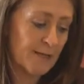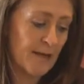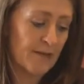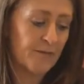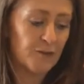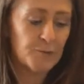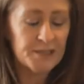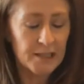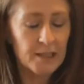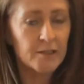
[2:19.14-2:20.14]
um, and they're
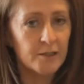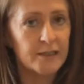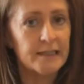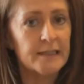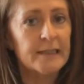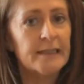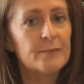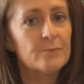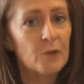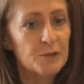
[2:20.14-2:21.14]
particularly
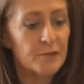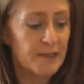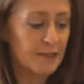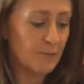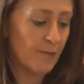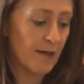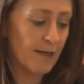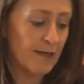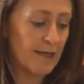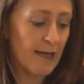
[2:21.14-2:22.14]
motivated
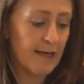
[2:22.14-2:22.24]
by